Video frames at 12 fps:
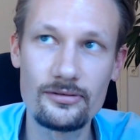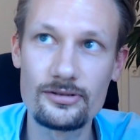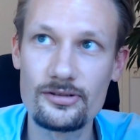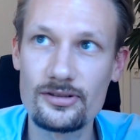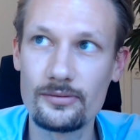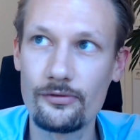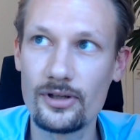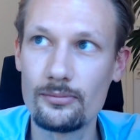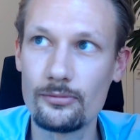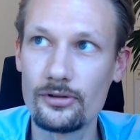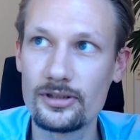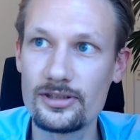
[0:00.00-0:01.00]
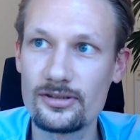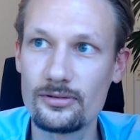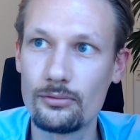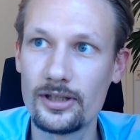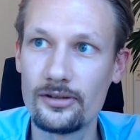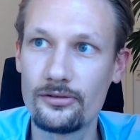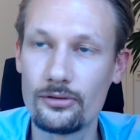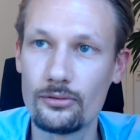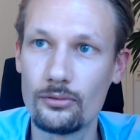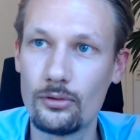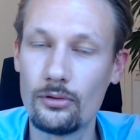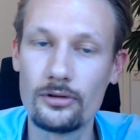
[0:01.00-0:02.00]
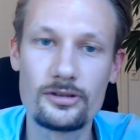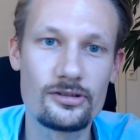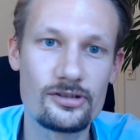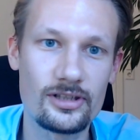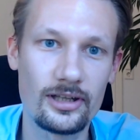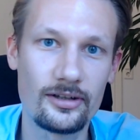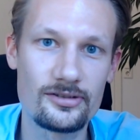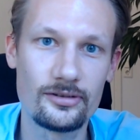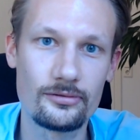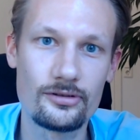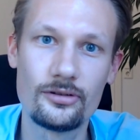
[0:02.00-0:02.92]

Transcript: ecosystem framework is a way to also shed light on that,